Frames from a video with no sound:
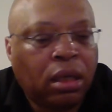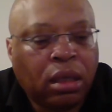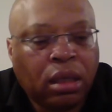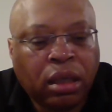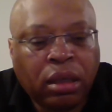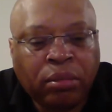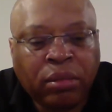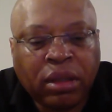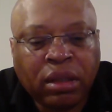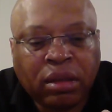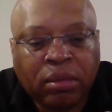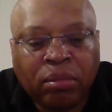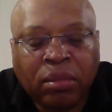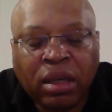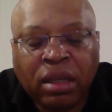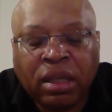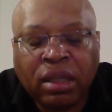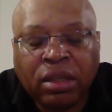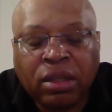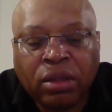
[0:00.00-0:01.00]
lent me some
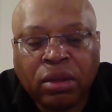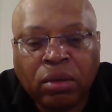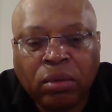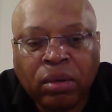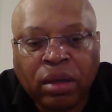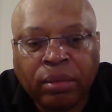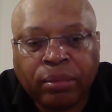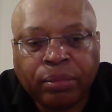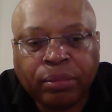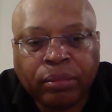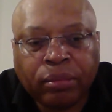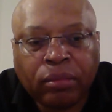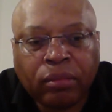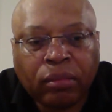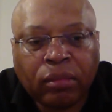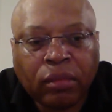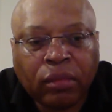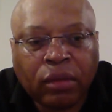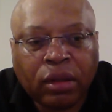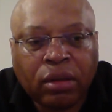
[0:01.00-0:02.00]
money to
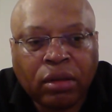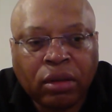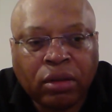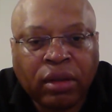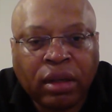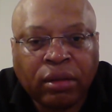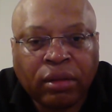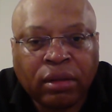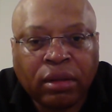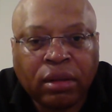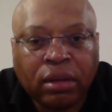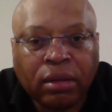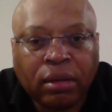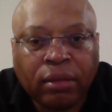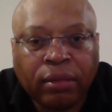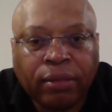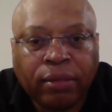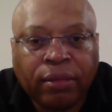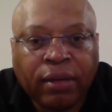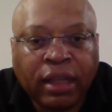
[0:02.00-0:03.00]
try
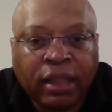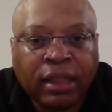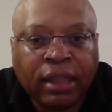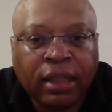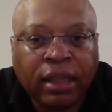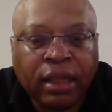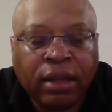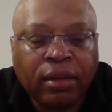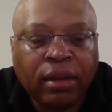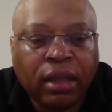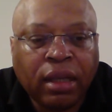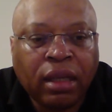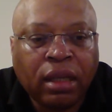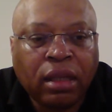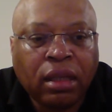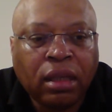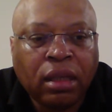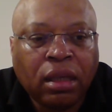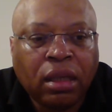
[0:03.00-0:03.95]
and fight it there and then.